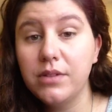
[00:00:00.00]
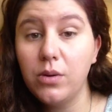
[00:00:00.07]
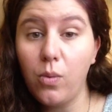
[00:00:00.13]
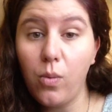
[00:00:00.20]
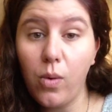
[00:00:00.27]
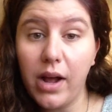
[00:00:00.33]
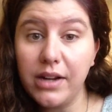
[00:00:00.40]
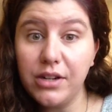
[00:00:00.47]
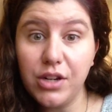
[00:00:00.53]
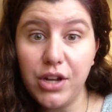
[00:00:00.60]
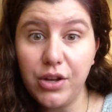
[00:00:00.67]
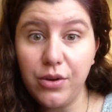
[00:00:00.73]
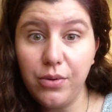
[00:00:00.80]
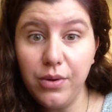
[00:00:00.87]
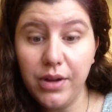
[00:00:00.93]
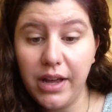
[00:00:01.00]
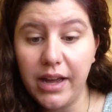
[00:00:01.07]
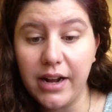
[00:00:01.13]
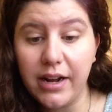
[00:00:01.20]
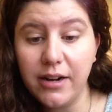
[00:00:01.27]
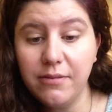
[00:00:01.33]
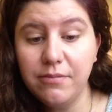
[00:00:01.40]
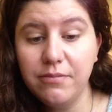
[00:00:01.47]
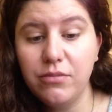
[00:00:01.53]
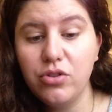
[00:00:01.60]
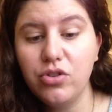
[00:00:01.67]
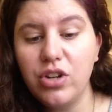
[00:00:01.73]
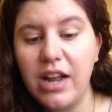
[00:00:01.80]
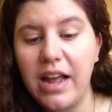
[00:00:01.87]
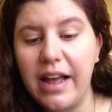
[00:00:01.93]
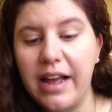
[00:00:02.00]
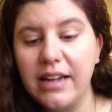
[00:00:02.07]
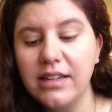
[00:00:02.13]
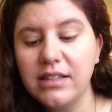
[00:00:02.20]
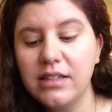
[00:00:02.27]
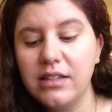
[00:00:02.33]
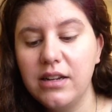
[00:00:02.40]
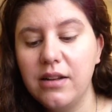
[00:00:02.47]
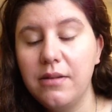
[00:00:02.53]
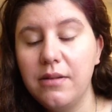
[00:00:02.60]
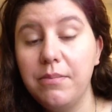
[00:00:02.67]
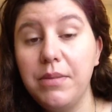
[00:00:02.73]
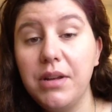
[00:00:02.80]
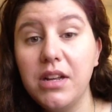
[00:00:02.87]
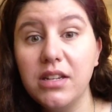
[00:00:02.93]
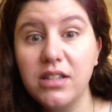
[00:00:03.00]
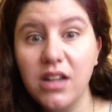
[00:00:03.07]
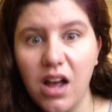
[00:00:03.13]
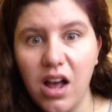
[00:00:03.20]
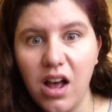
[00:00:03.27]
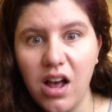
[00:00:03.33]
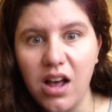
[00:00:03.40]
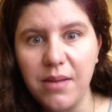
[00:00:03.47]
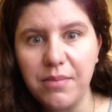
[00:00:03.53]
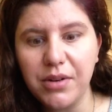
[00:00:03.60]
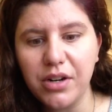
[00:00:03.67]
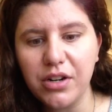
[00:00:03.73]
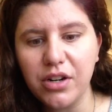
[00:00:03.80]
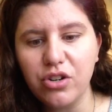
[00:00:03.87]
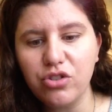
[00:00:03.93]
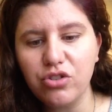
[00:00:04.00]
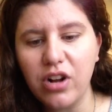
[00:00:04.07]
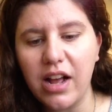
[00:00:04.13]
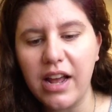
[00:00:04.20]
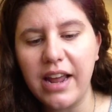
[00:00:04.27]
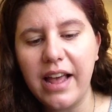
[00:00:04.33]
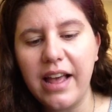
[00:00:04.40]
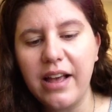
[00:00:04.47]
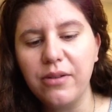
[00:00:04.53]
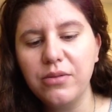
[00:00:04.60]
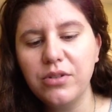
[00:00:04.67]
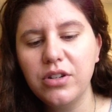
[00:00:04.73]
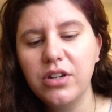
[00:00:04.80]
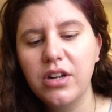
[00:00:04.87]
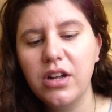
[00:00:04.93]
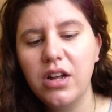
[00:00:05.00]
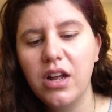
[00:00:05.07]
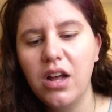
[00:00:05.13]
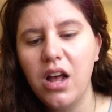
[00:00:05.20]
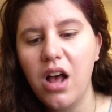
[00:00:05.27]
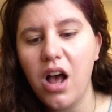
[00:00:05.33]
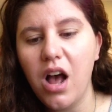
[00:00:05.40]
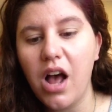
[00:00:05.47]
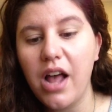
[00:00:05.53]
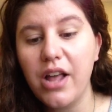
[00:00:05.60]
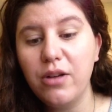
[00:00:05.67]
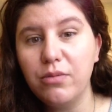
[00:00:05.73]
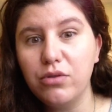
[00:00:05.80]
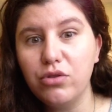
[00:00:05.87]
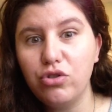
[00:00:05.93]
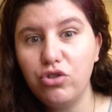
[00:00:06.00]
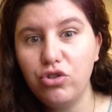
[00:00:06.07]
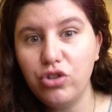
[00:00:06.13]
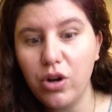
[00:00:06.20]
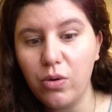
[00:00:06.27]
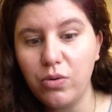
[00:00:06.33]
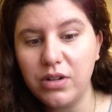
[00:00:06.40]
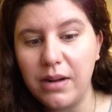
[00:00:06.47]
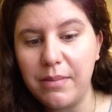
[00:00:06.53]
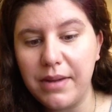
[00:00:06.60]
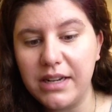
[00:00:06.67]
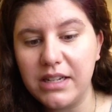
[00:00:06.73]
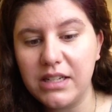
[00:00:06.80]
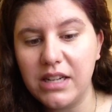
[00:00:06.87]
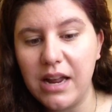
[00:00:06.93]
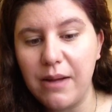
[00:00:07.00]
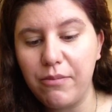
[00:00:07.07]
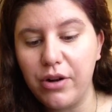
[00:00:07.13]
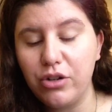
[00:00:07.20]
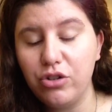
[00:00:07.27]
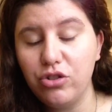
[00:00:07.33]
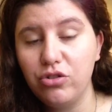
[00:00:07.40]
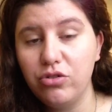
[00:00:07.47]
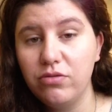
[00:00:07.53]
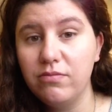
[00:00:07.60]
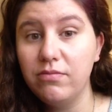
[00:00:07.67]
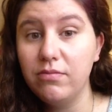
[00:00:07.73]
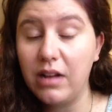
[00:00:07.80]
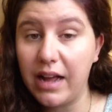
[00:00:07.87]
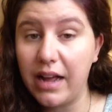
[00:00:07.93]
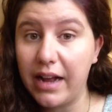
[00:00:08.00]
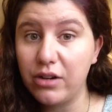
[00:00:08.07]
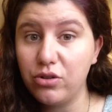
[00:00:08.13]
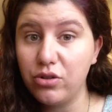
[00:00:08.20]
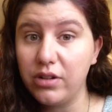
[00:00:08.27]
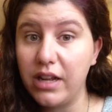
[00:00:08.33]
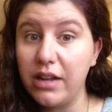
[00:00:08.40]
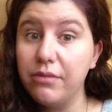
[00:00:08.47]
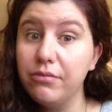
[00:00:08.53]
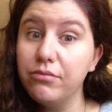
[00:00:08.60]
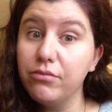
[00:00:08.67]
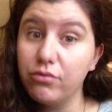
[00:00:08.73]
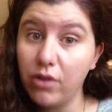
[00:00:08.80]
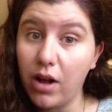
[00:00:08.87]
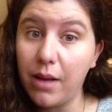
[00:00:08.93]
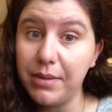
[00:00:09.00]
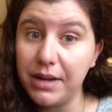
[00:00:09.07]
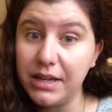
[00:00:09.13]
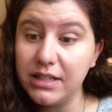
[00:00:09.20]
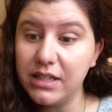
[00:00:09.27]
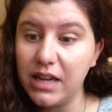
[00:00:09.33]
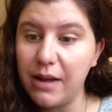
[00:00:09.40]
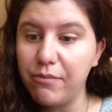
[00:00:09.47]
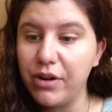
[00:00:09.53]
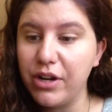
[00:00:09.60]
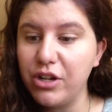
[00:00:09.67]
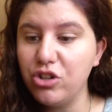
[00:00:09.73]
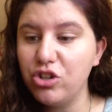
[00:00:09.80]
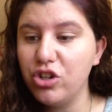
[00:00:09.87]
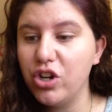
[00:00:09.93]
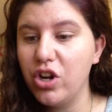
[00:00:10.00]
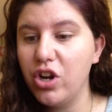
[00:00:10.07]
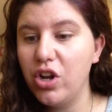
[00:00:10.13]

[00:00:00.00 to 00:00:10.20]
"Why do you care?" she asked. "Because I'm going to try out." I almost choked on my sandwich. Actually, Robbie's sandwich.